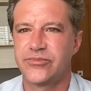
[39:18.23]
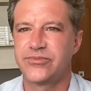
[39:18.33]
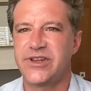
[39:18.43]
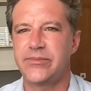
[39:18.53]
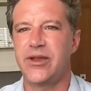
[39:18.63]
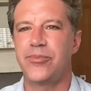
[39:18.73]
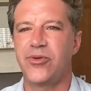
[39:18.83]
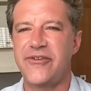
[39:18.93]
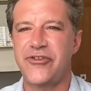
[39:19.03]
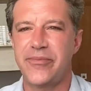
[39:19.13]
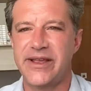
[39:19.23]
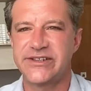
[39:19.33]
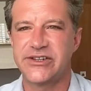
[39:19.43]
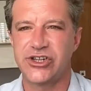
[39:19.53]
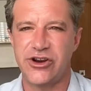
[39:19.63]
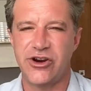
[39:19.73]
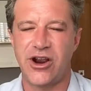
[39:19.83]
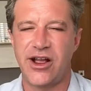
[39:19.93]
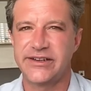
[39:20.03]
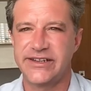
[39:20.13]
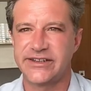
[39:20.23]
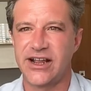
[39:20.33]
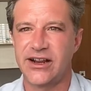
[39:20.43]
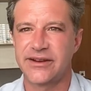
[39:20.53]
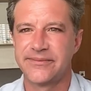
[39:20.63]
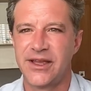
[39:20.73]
Send me a private message here on TikTok,